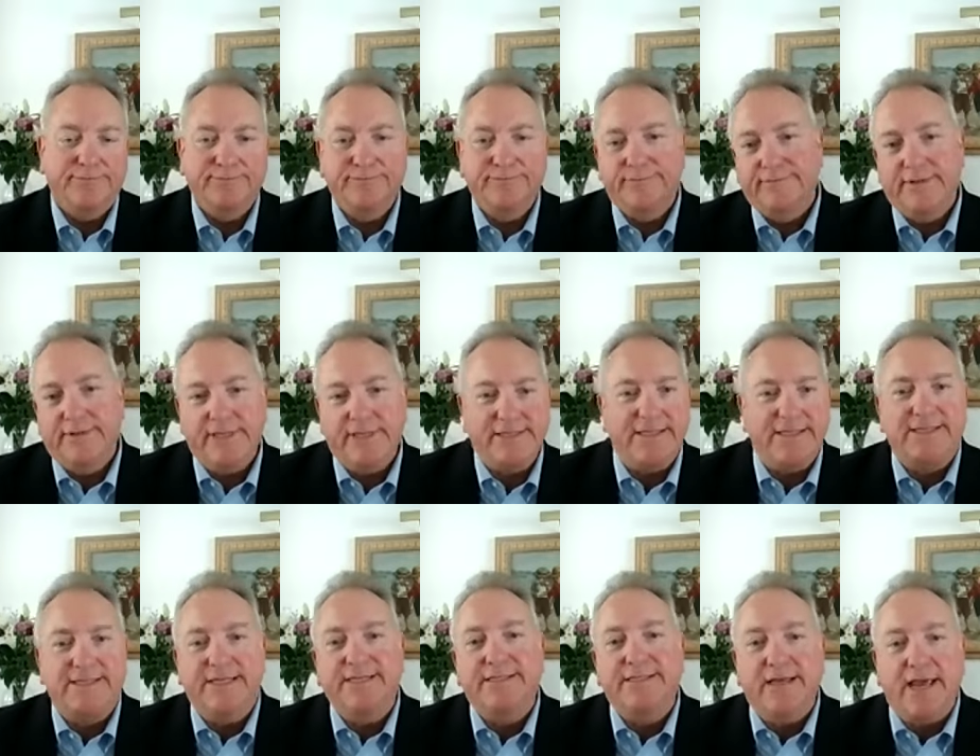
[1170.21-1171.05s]
It, it's
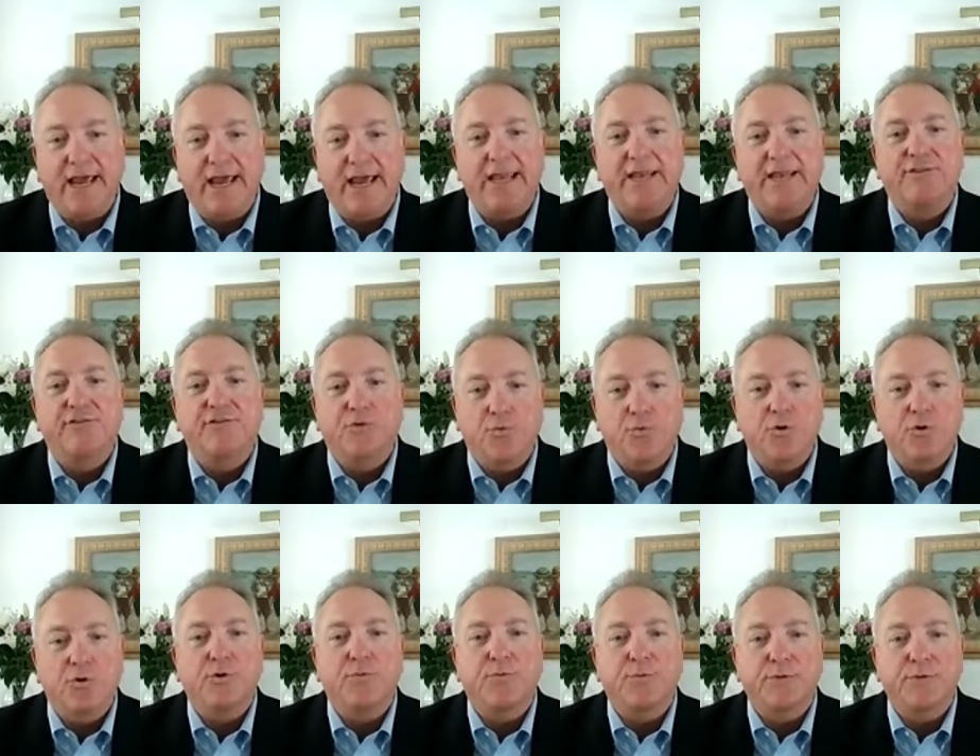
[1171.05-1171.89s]
exciting to
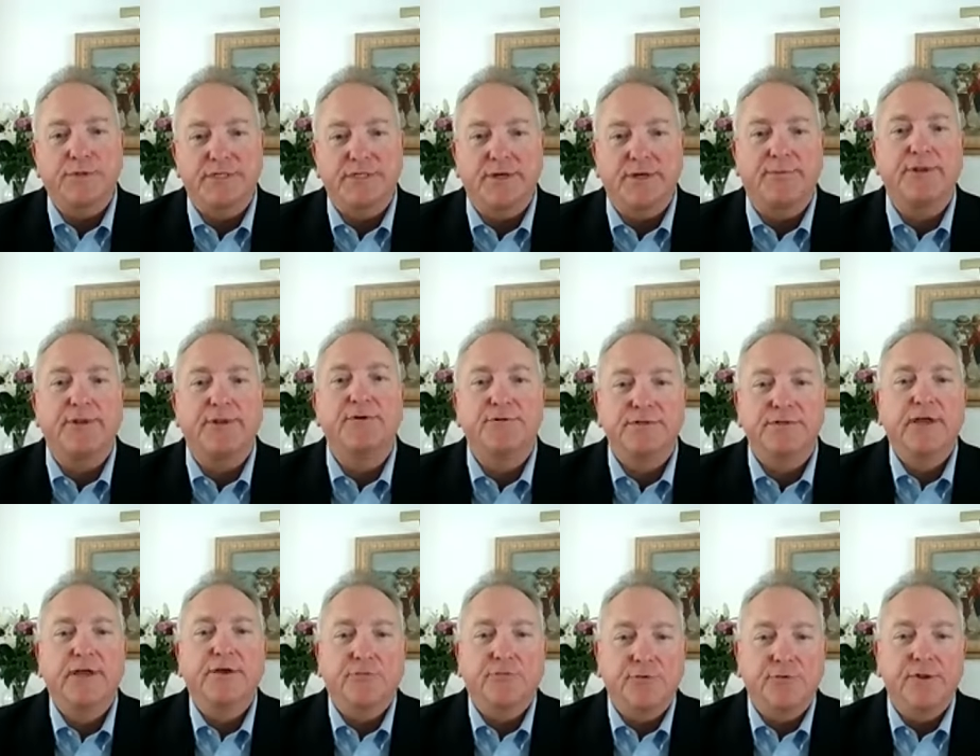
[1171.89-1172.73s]
work with somebody who's
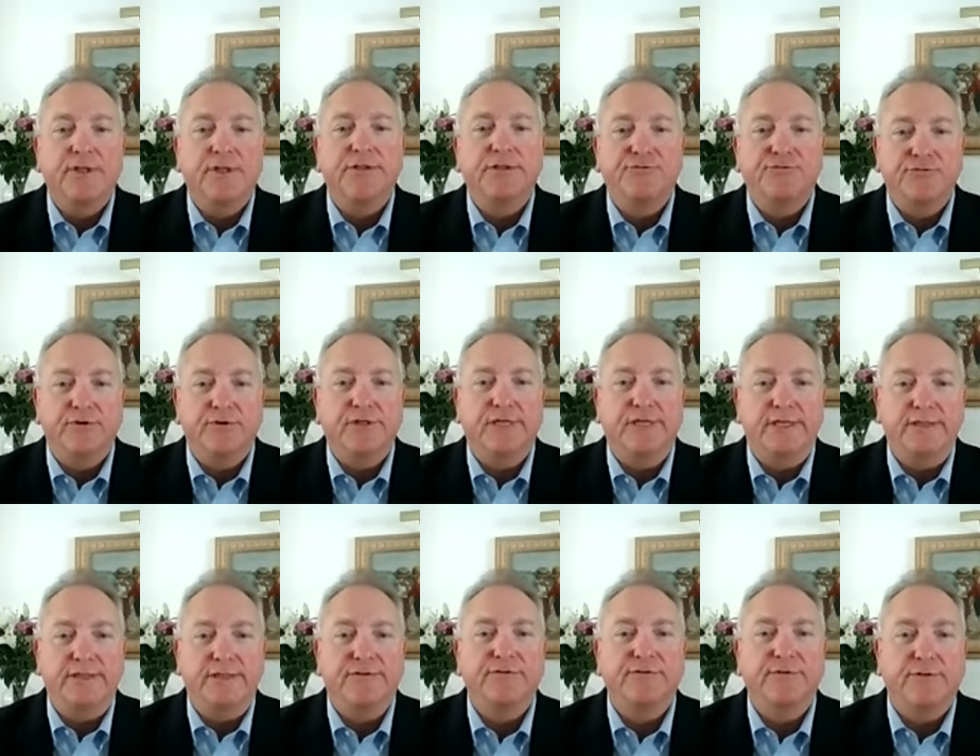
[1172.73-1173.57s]
really
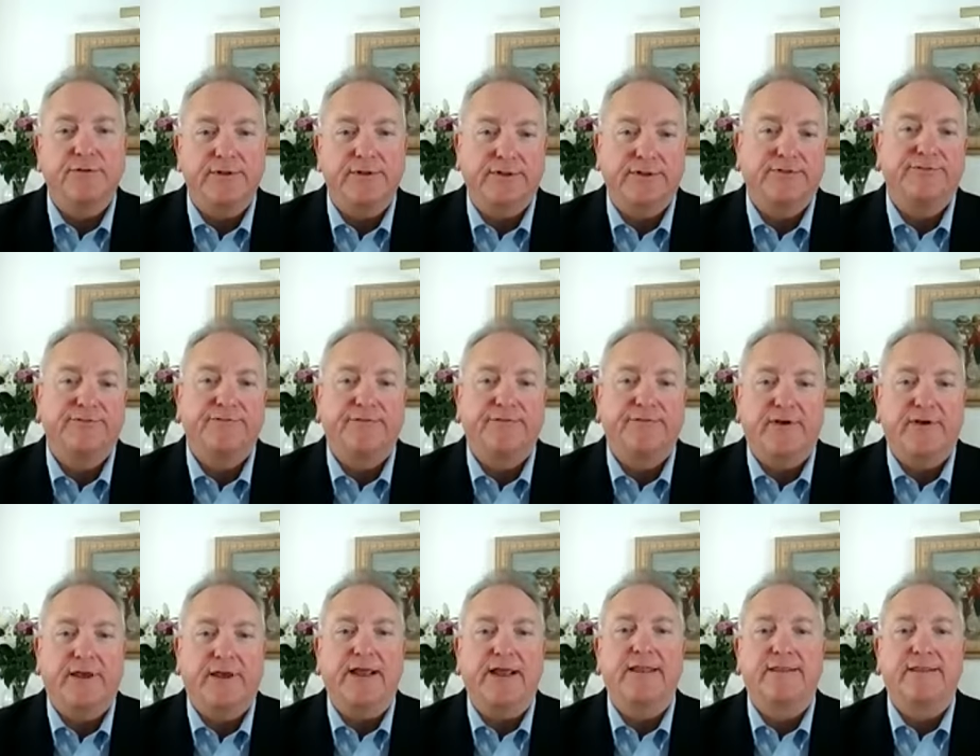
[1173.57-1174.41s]
drilling into it to
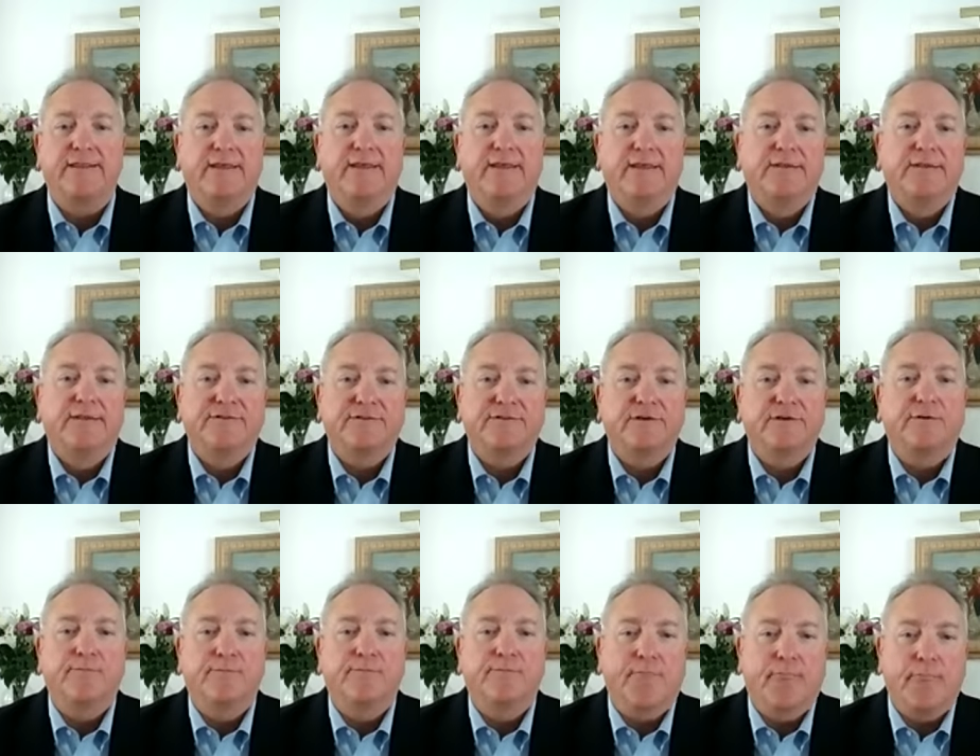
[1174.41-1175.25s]
find
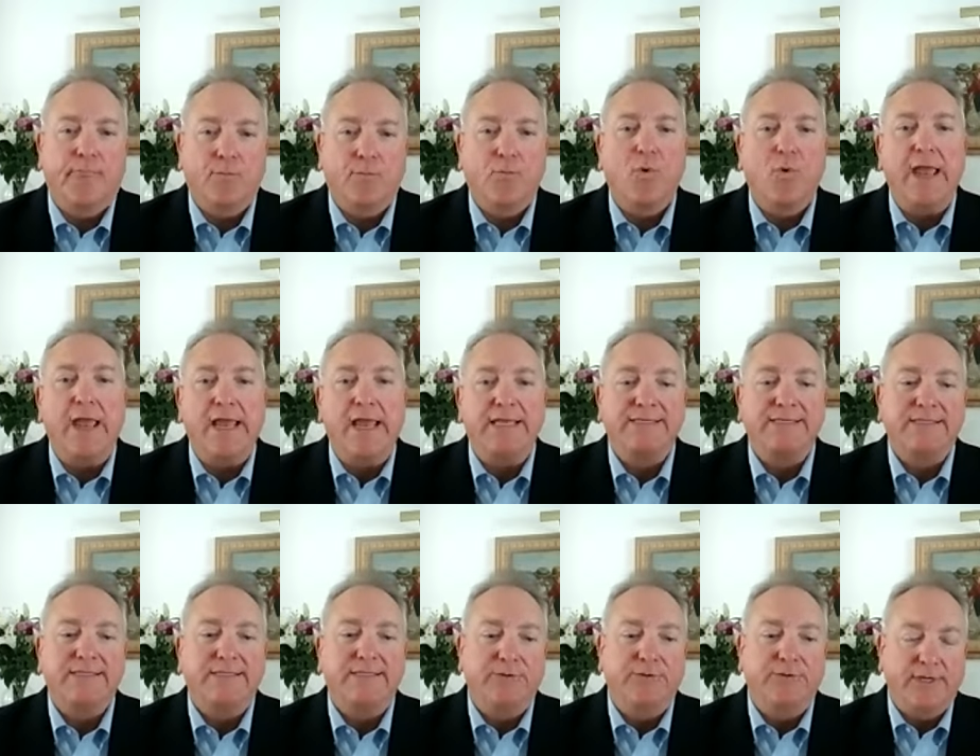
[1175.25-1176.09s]
some
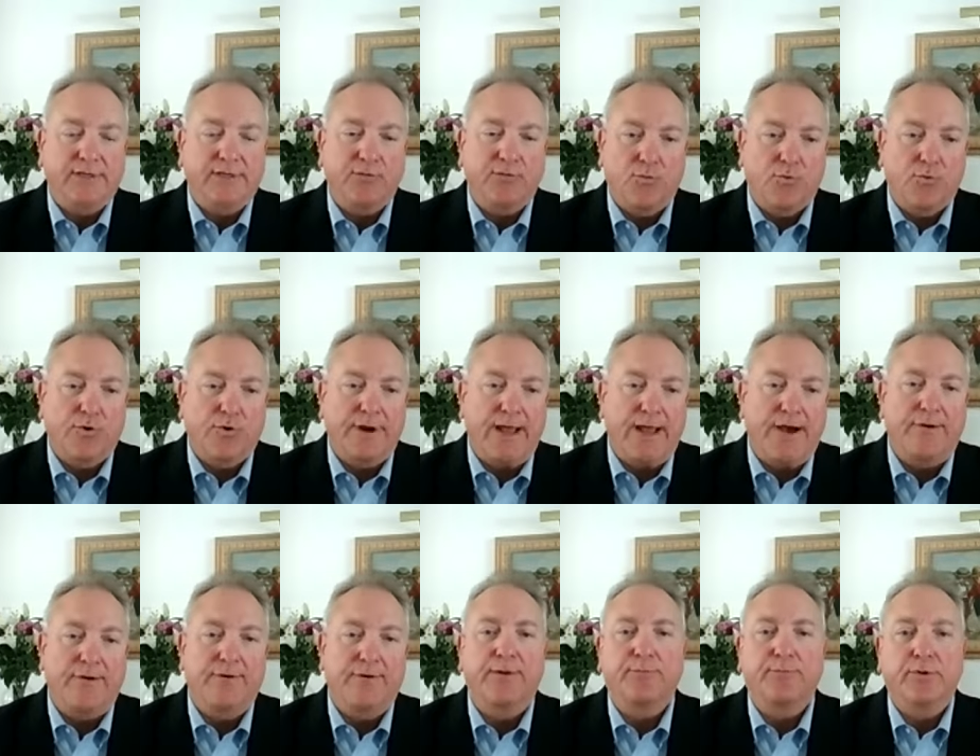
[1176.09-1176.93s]
ways to get the word
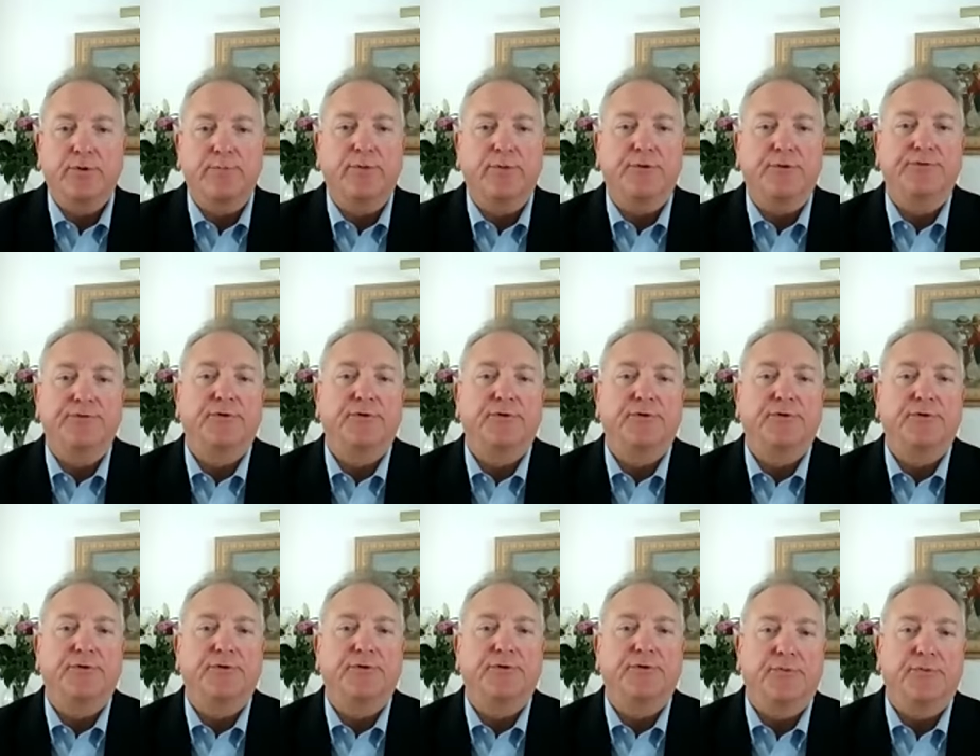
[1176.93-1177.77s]
out and promote their
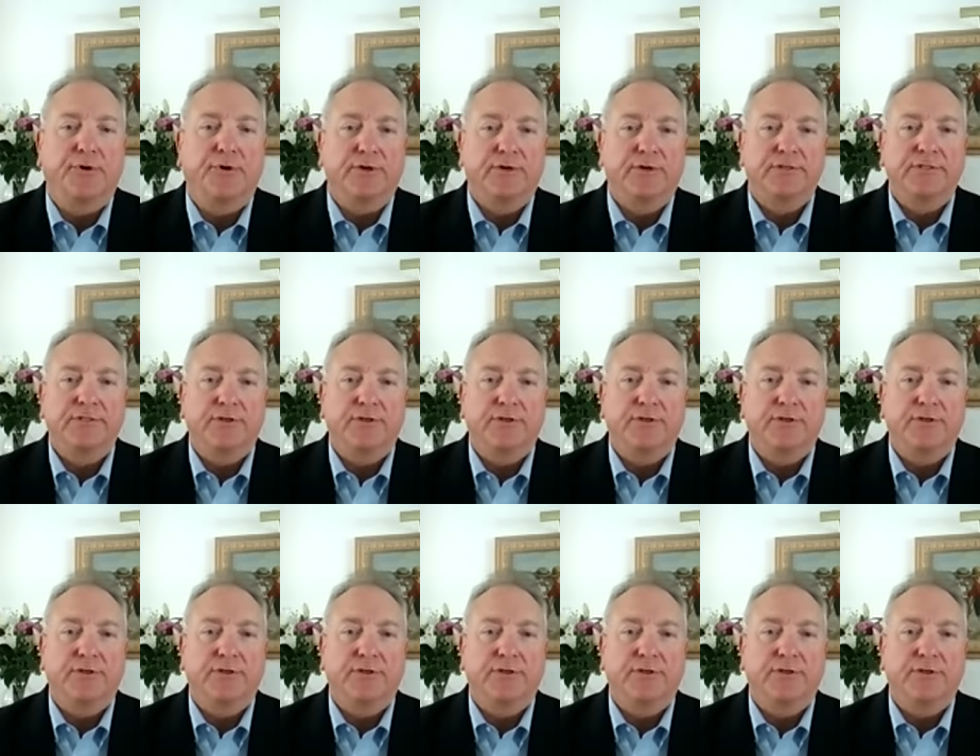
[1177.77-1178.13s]
book.